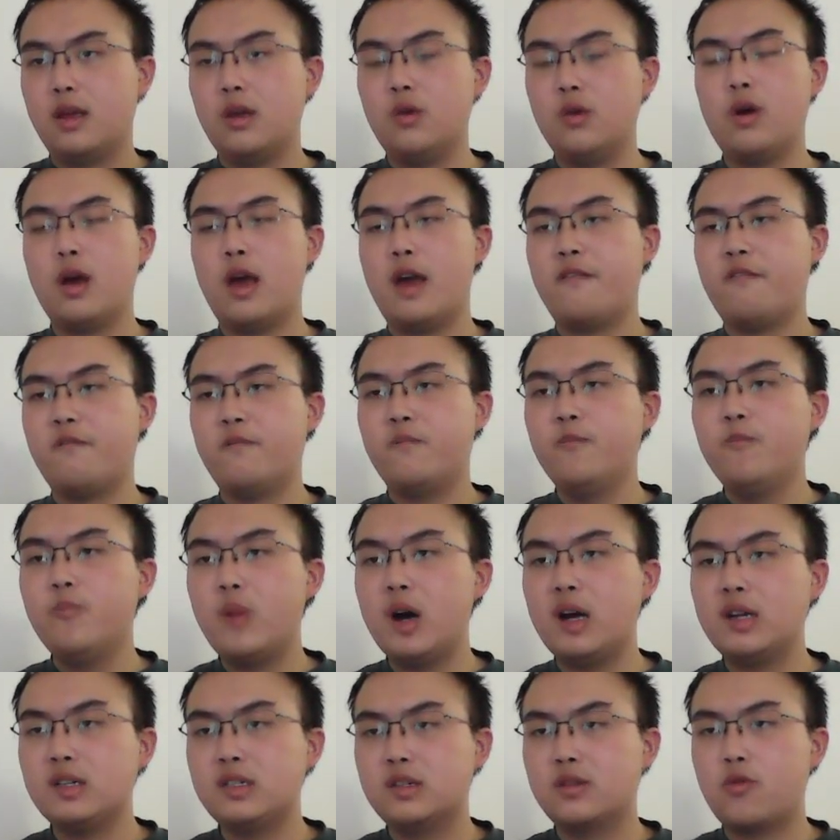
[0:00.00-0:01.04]
It will have
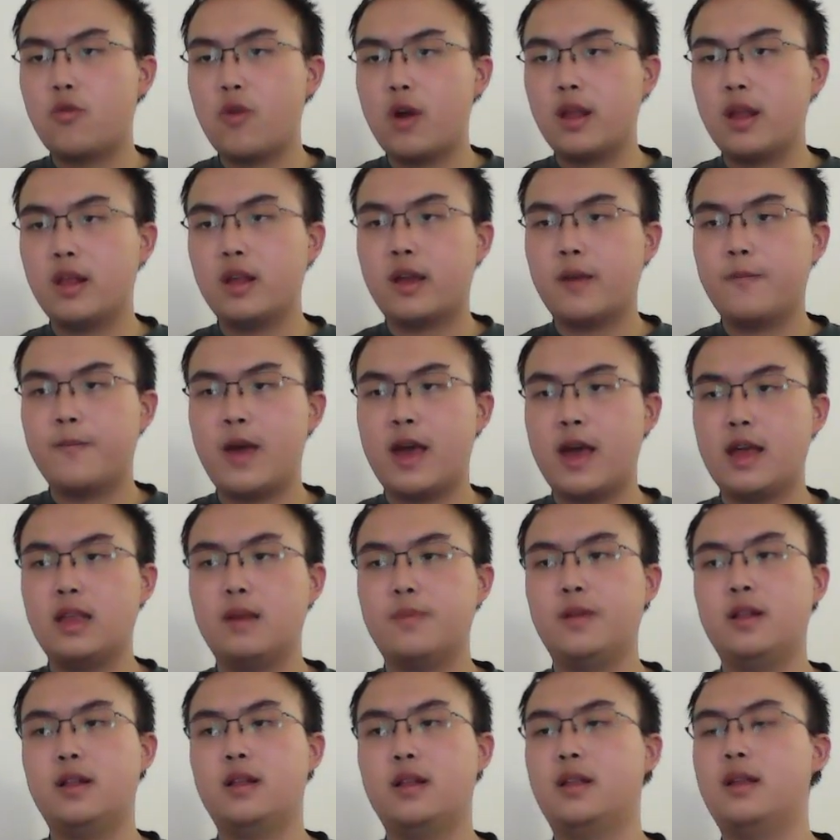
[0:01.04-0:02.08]
much greater
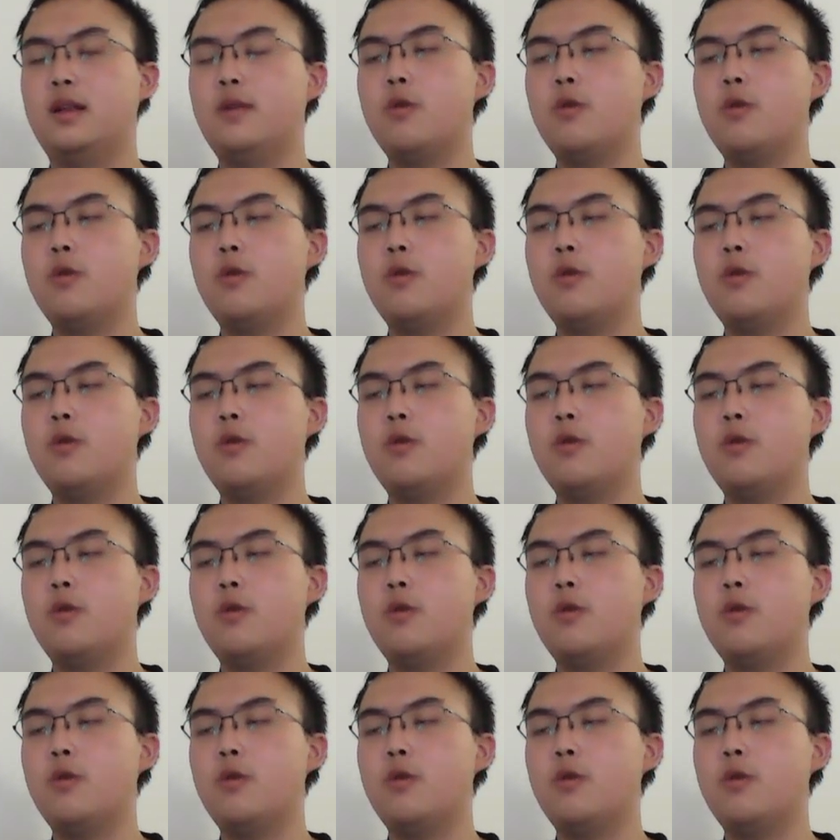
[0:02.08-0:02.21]
compatibility.